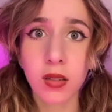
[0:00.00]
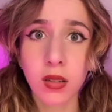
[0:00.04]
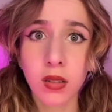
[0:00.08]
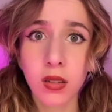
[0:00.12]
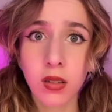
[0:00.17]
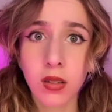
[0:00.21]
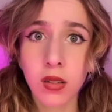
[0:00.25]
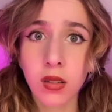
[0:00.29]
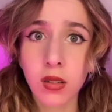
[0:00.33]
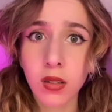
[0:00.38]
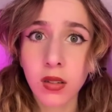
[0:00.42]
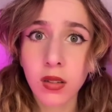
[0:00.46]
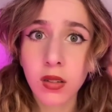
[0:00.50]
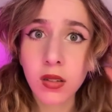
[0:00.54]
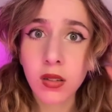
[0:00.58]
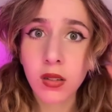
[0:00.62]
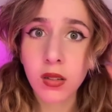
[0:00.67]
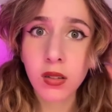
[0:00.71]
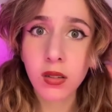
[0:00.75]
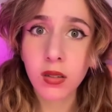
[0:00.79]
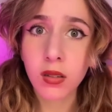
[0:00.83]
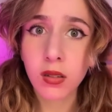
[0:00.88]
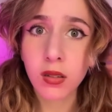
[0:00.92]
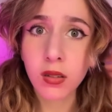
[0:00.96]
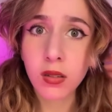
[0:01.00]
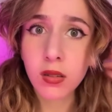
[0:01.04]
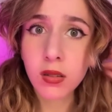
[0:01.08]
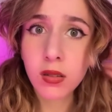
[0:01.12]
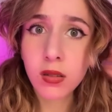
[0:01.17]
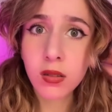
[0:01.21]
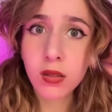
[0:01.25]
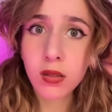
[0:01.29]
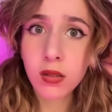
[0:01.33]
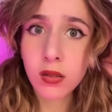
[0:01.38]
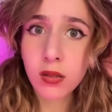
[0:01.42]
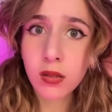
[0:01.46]

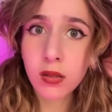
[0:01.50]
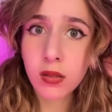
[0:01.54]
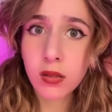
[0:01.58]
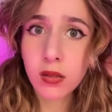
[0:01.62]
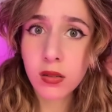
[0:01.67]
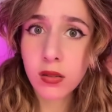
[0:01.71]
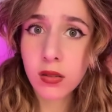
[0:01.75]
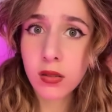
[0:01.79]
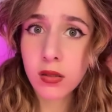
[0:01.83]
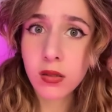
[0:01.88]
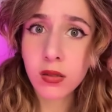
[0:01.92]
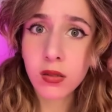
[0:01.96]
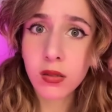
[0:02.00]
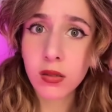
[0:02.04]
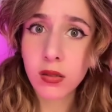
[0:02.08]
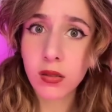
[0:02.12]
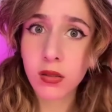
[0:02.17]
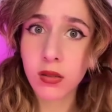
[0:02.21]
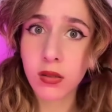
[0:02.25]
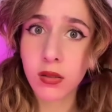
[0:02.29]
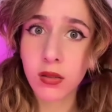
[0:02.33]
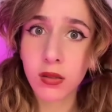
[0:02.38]
[no speech]